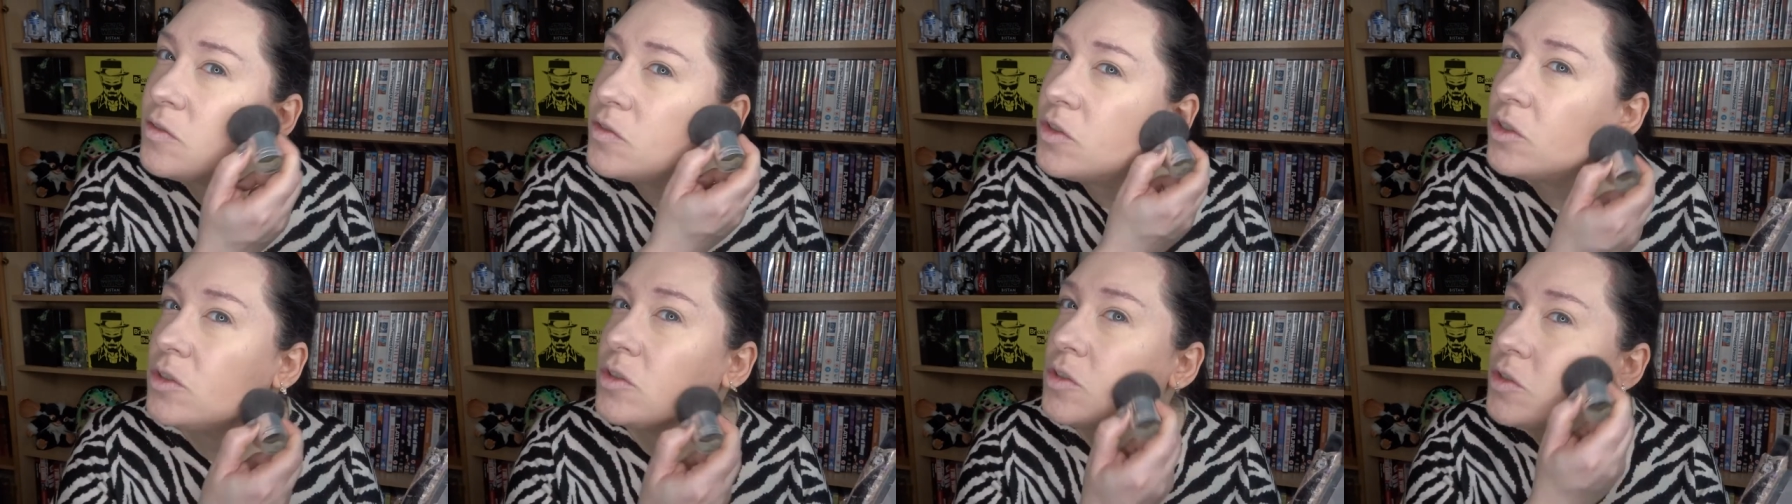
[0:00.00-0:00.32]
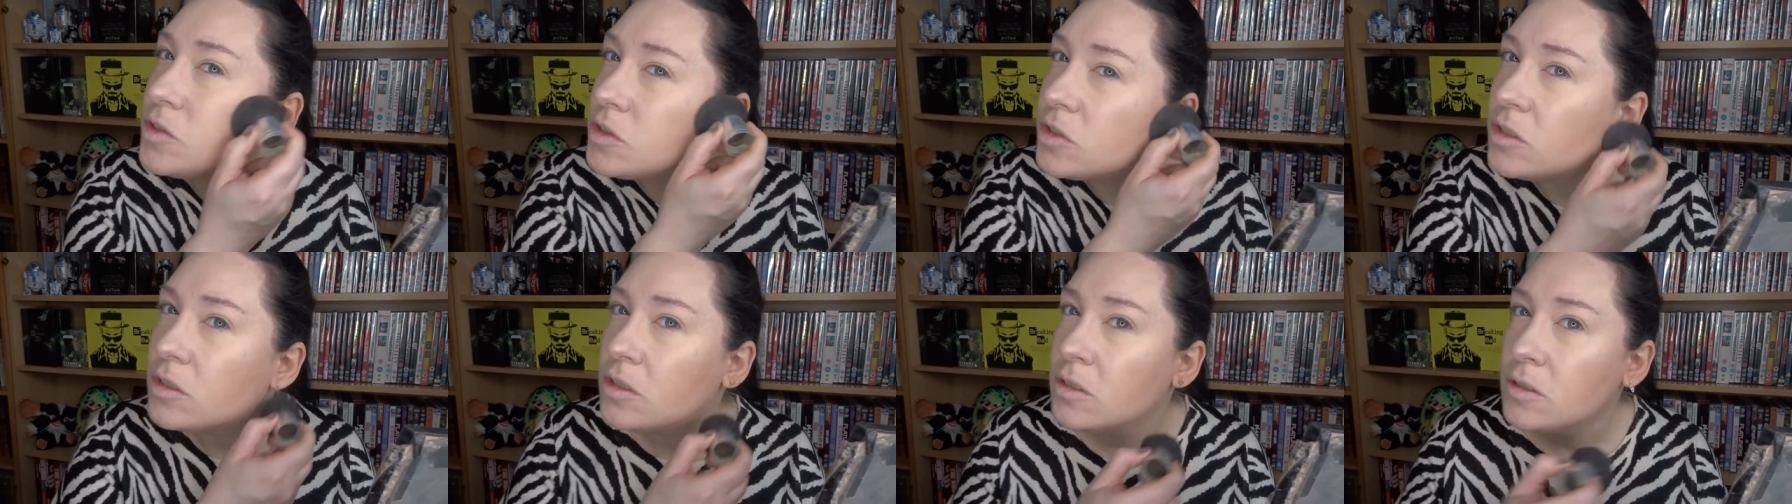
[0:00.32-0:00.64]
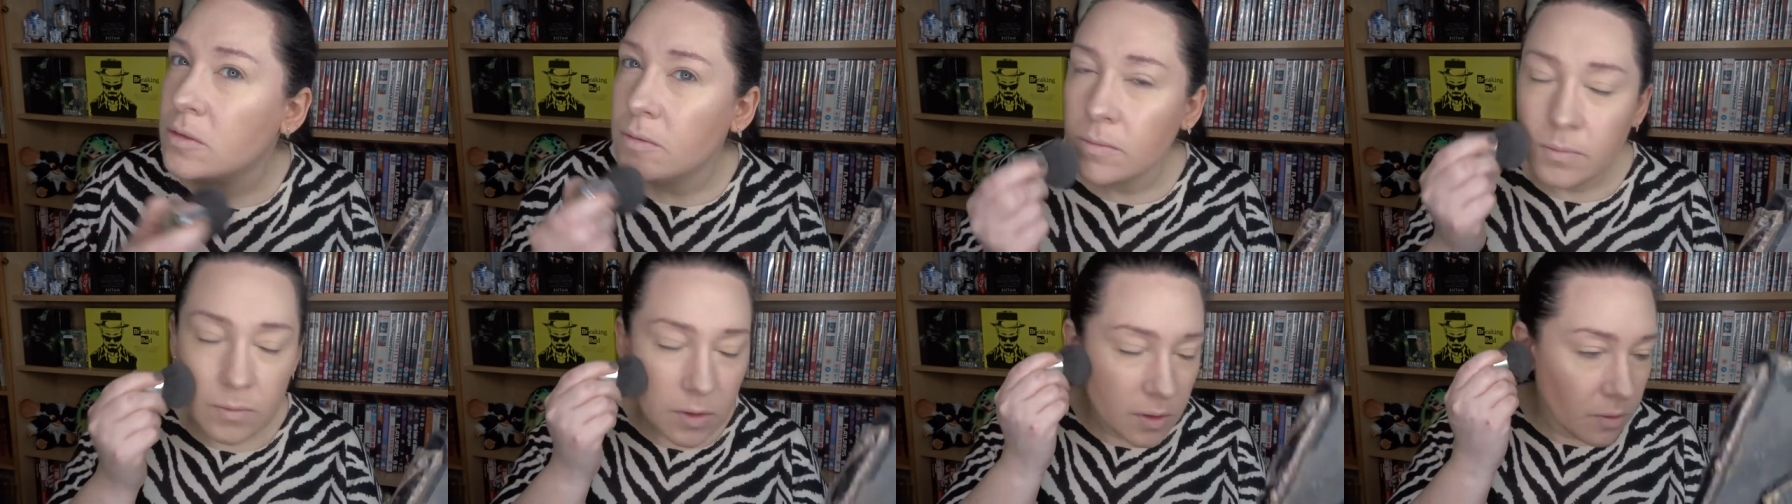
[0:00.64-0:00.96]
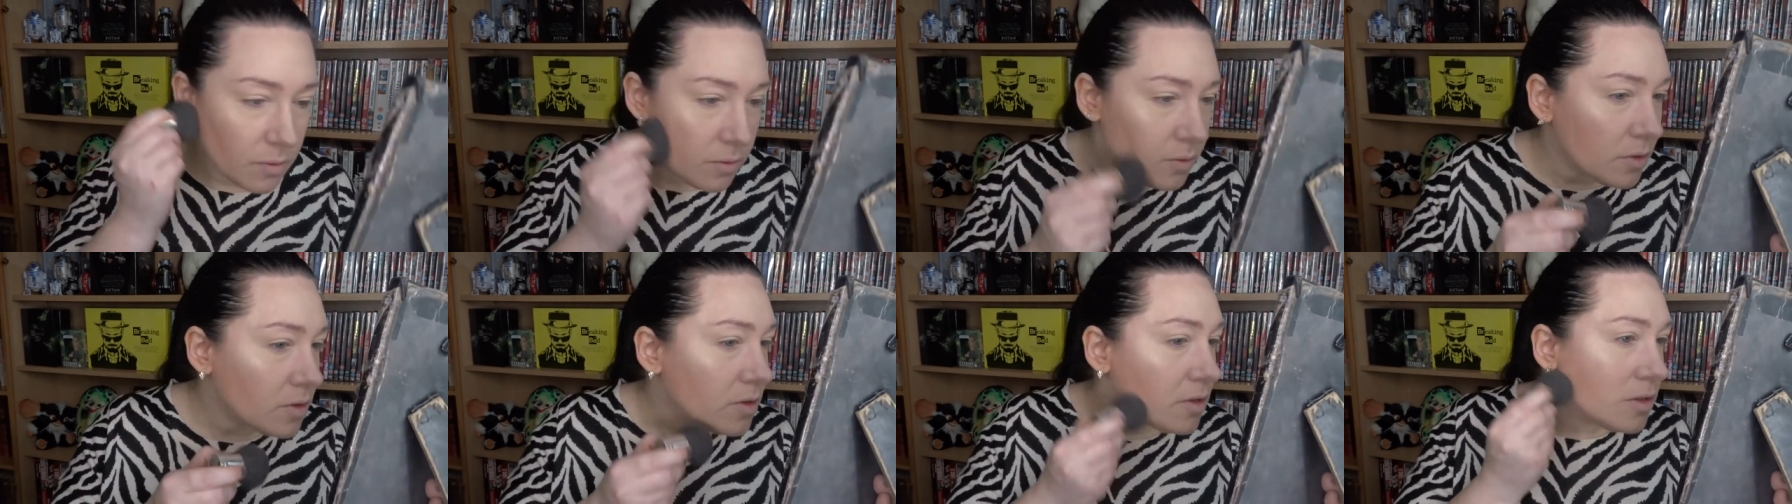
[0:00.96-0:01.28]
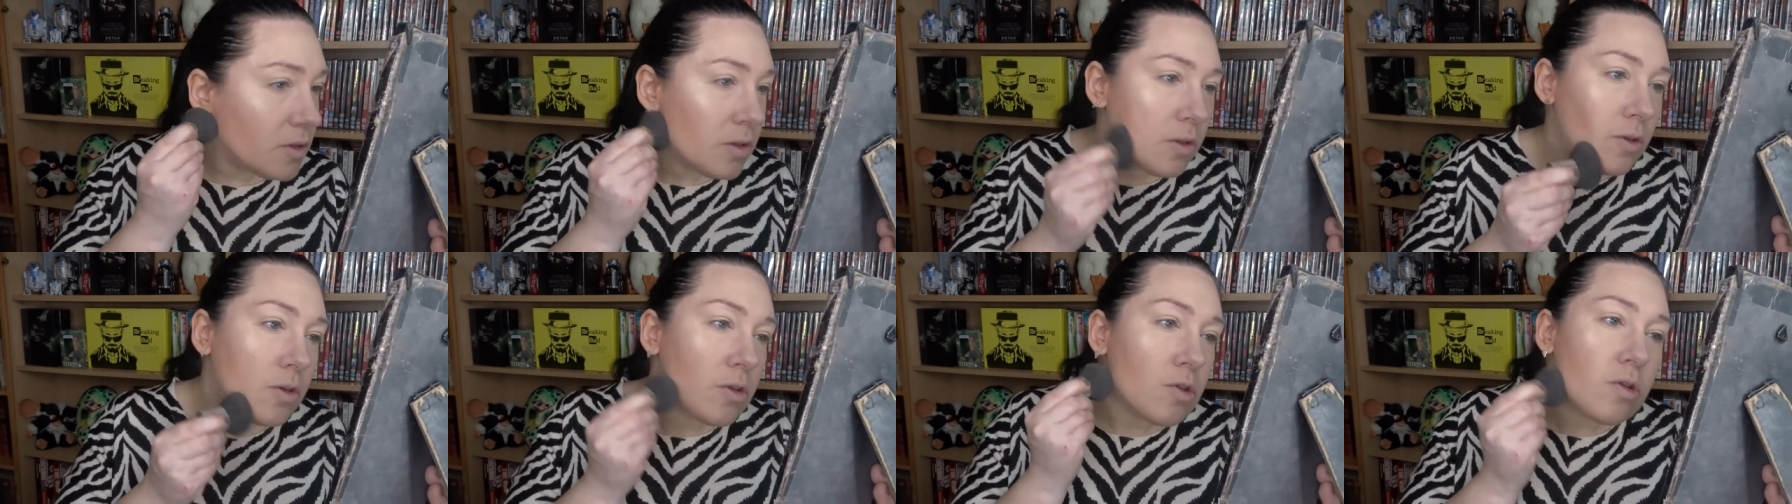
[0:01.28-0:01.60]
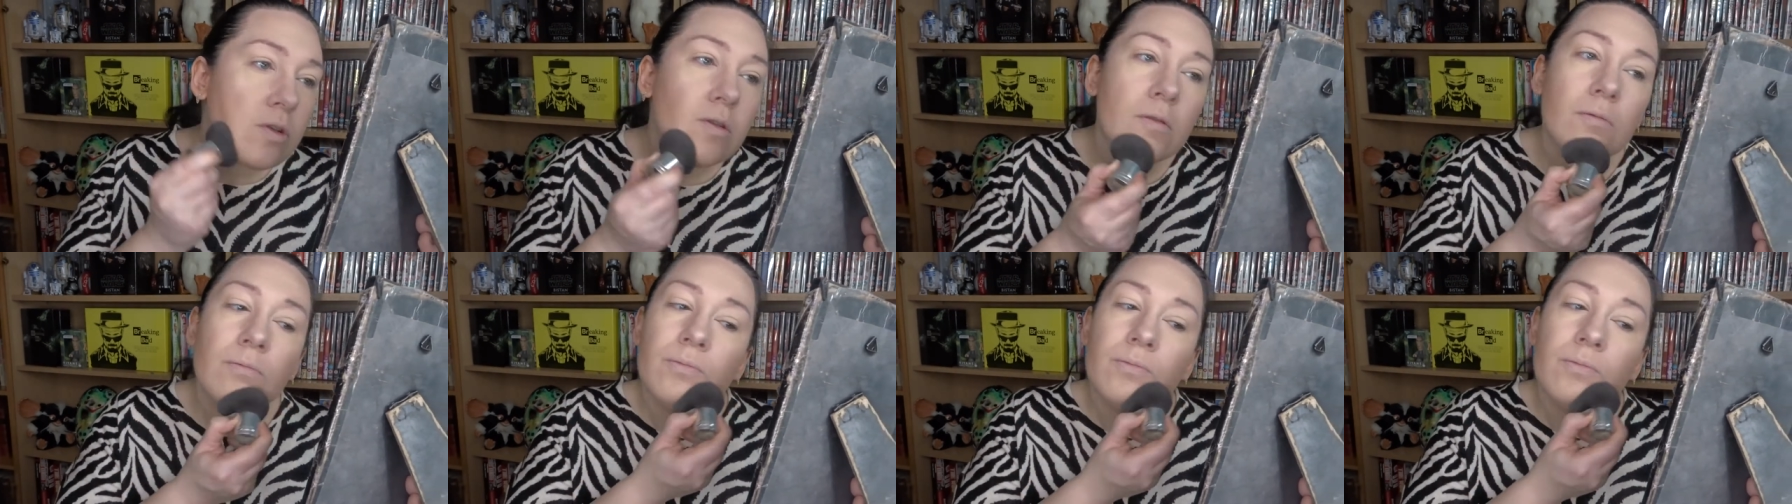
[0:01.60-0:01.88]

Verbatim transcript: folks. It really does.